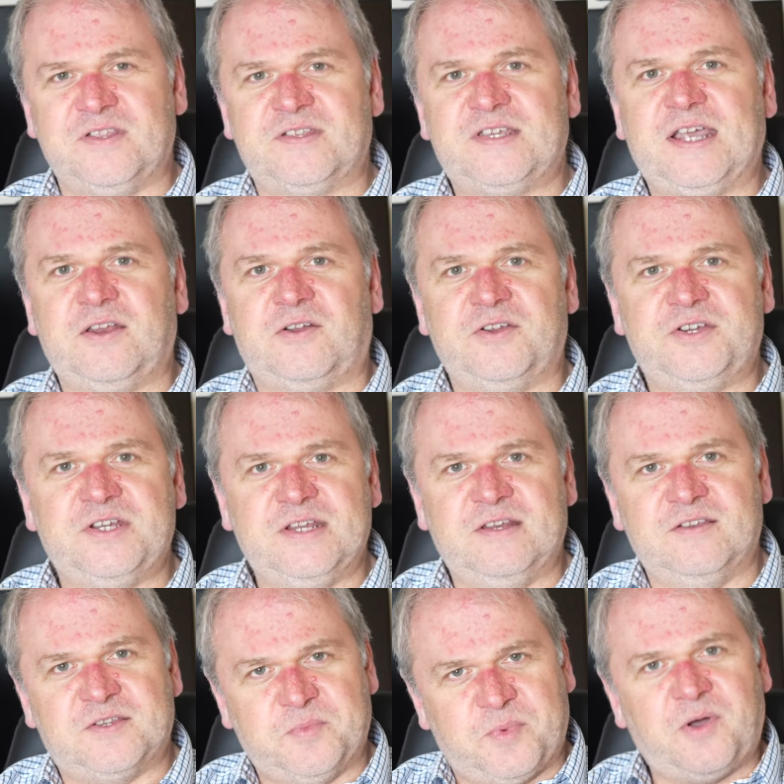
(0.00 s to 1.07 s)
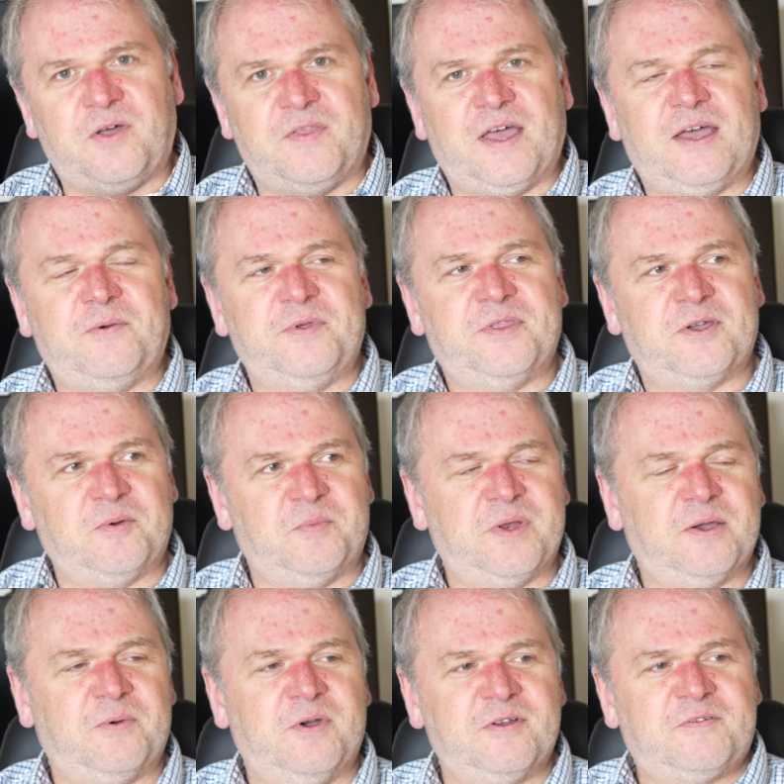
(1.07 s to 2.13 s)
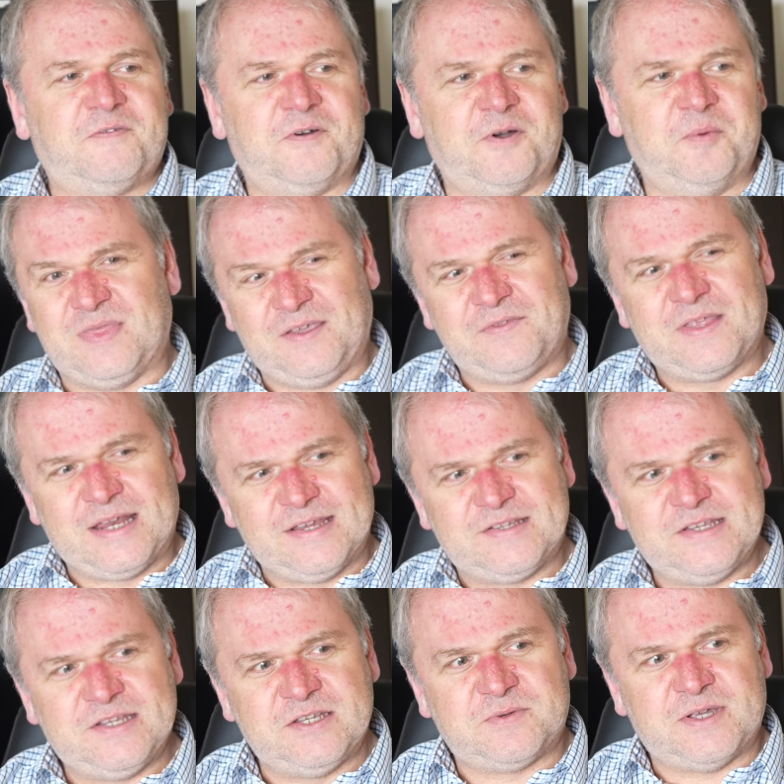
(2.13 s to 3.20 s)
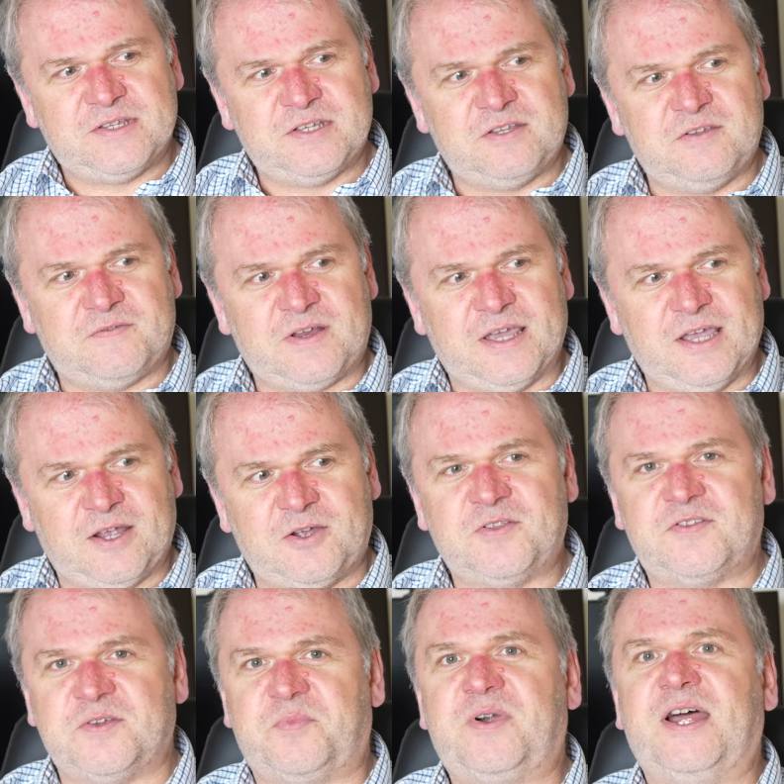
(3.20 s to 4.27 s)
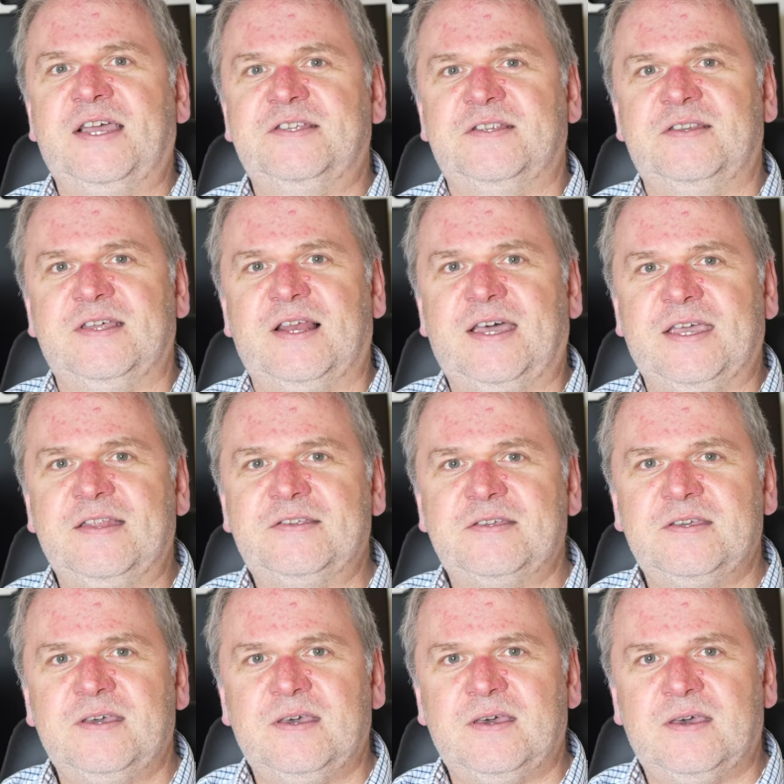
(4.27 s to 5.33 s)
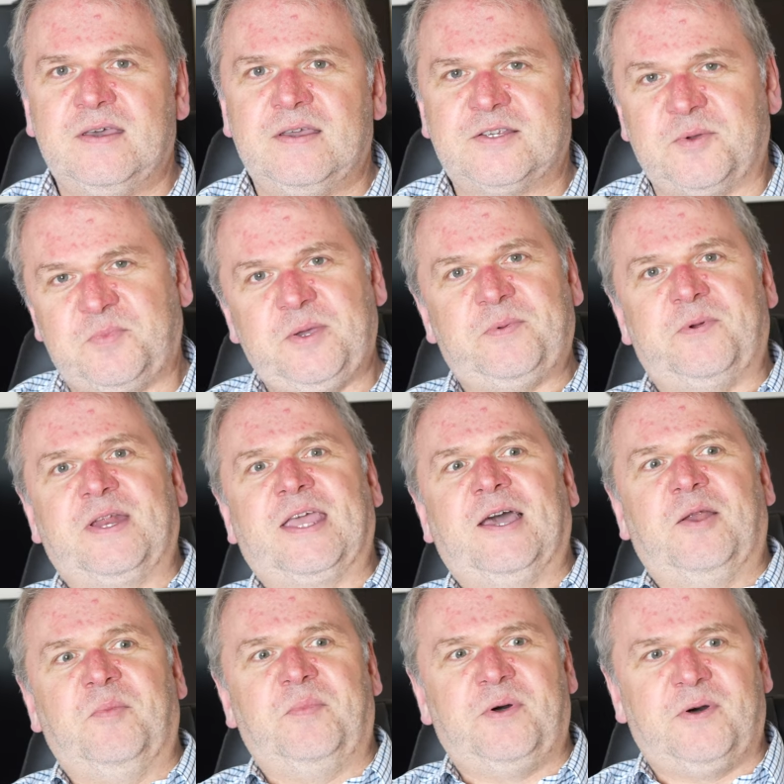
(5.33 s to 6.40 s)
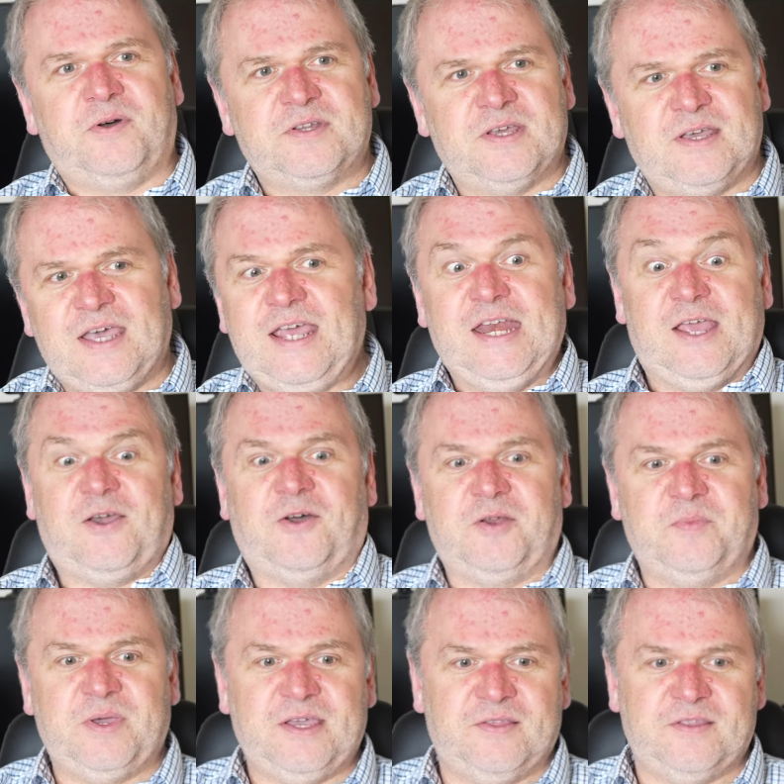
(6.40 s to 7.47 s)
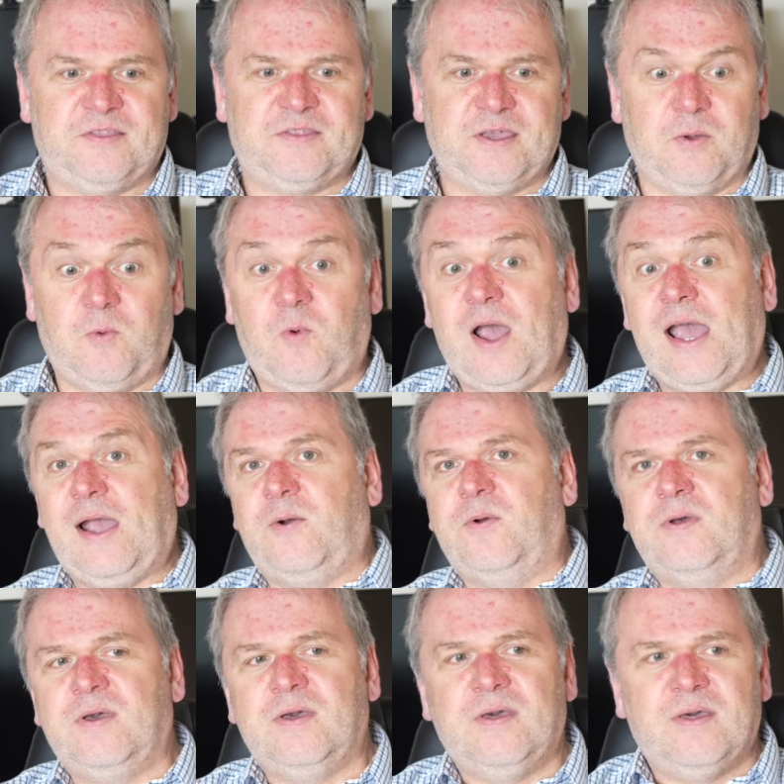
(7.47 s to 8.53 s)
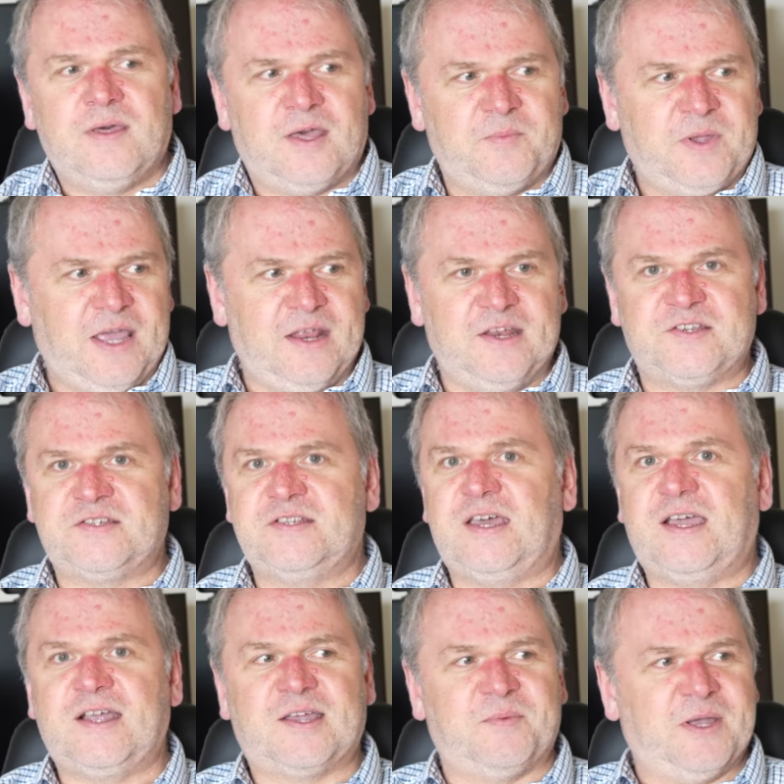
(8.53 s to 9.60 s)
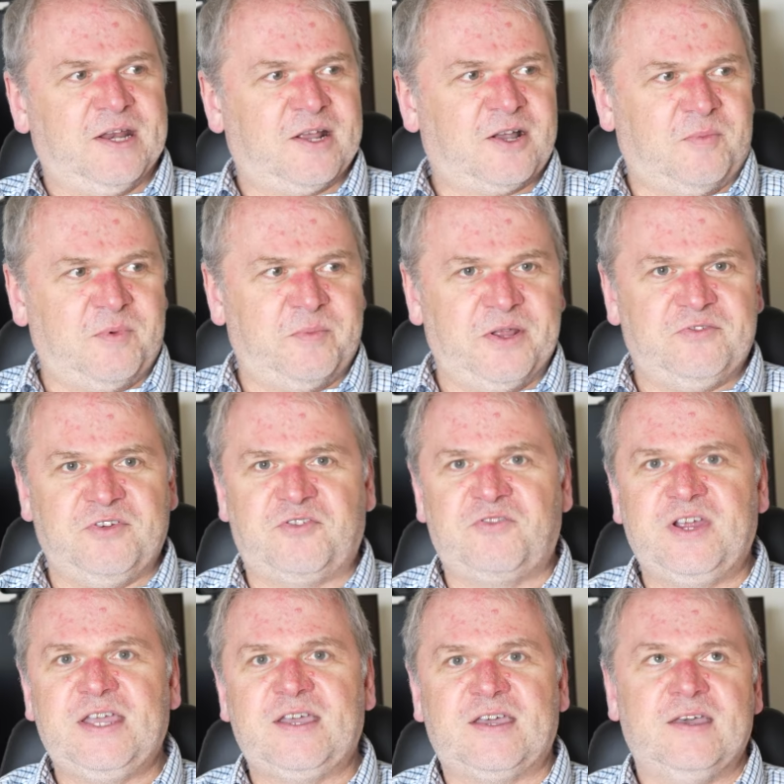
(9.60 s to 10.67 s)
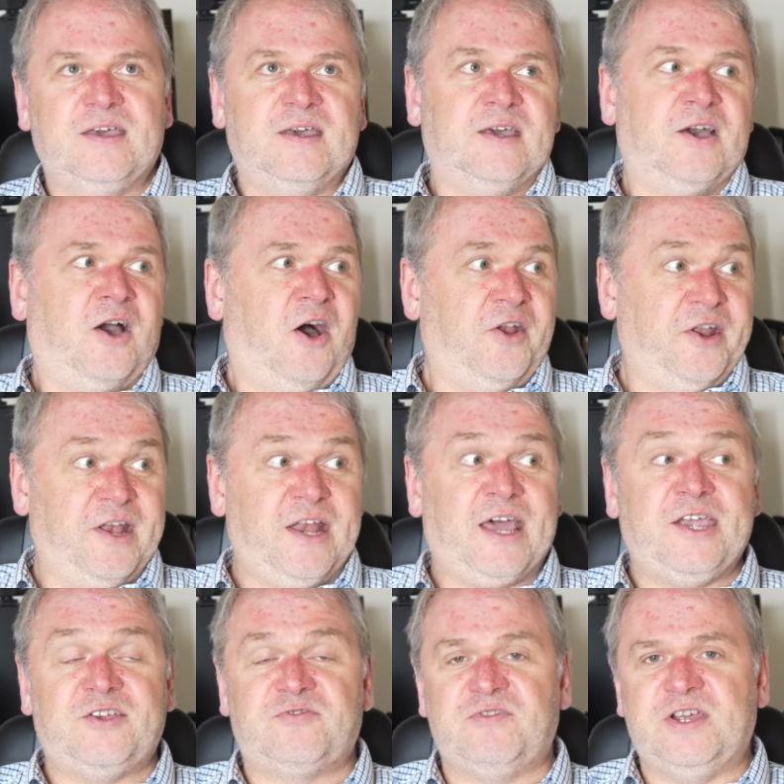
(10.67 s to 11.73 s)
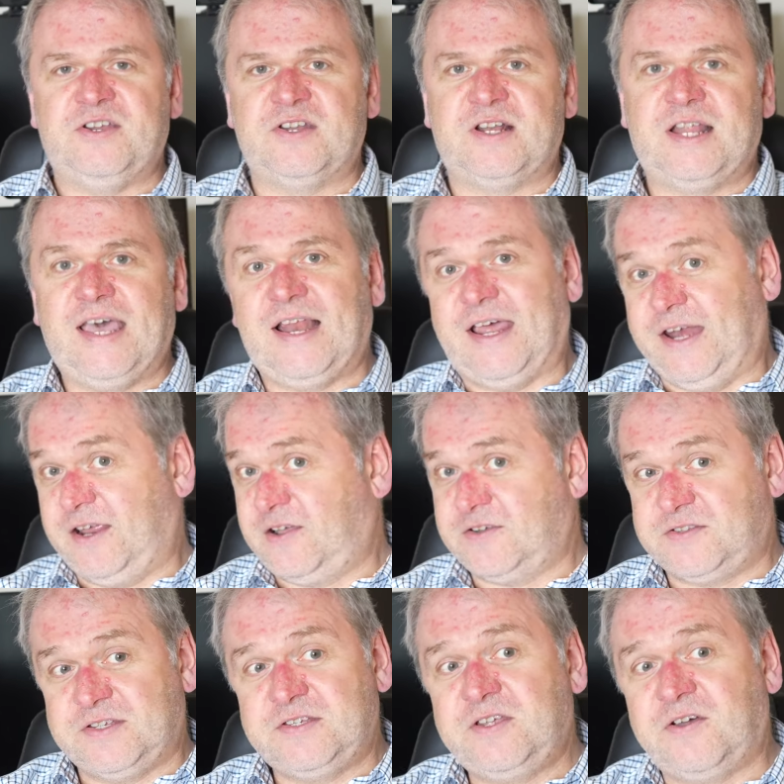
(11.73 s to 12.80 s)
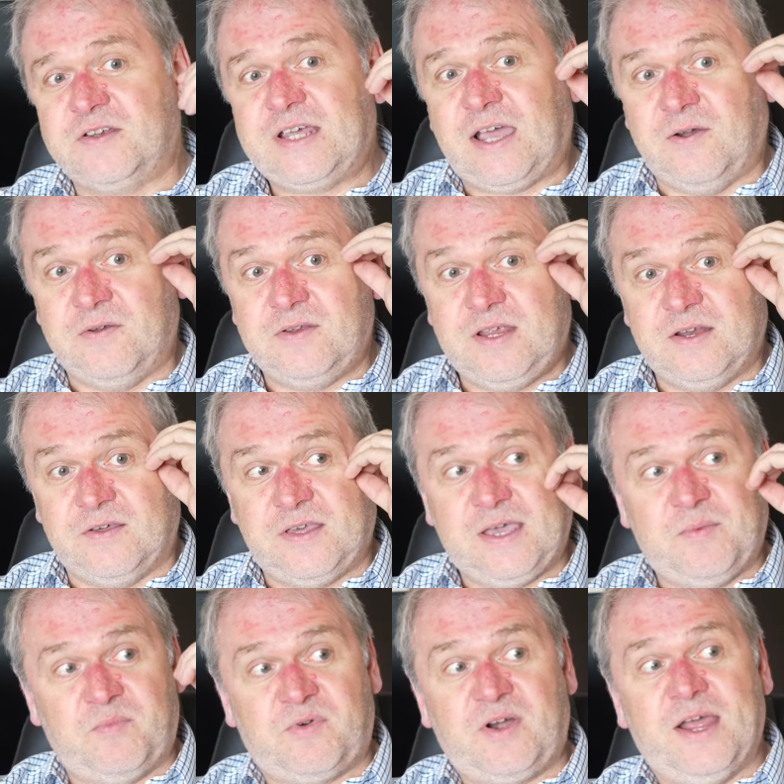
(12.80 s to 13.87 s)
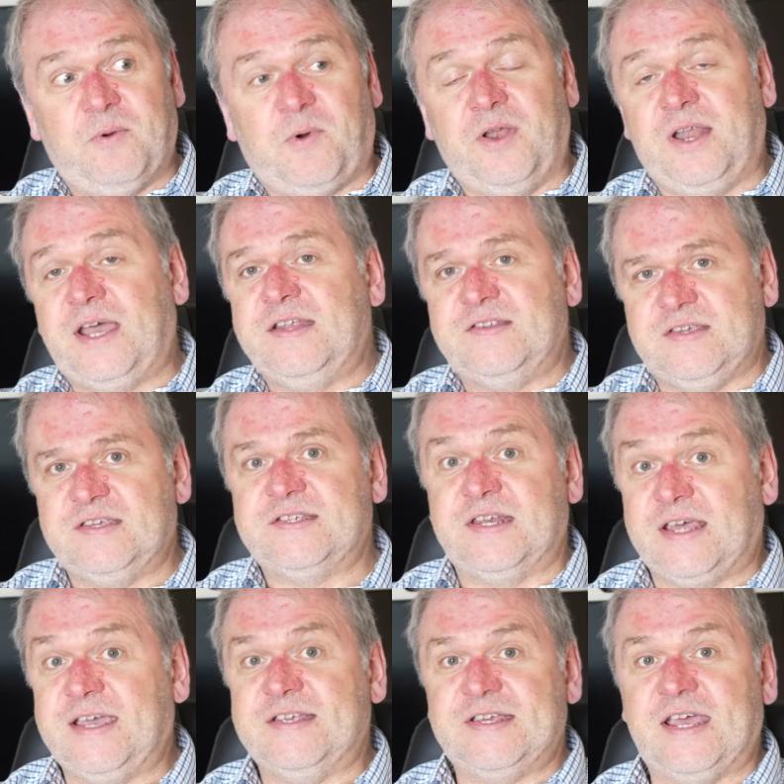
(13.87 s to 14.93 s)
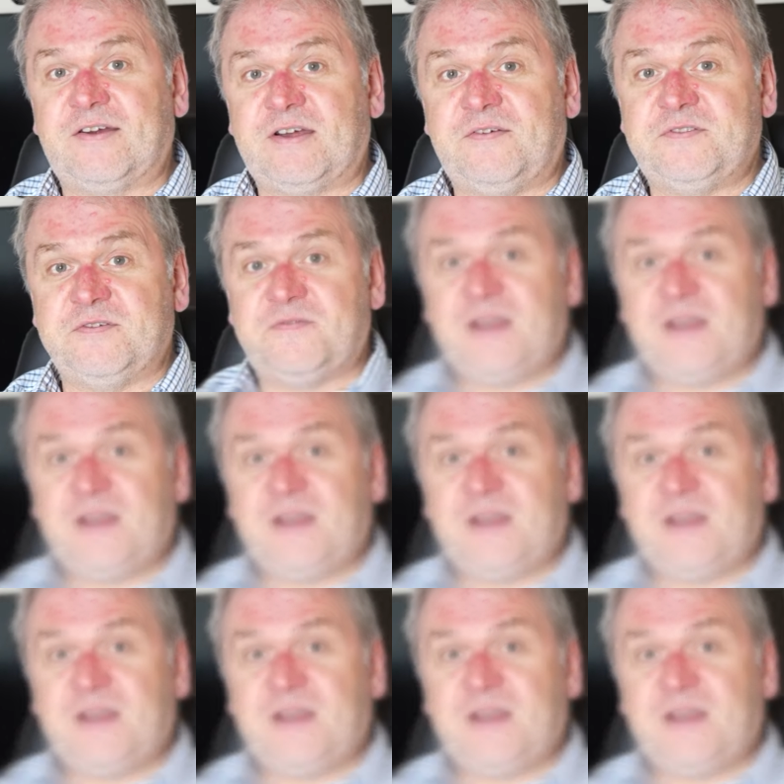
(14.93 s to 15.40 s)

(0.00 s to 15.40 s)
the technology didn't support that with the company I worked for. Nevertheless, this is where City Flyer could surprise and delight. So people would get on board in economy and they'd think, wow, I'm getting a snack, I'm getting a complimentary drink on a nice regional airliner. Because there's no doubt, you know, the Embraer 190 is a nice aircraft to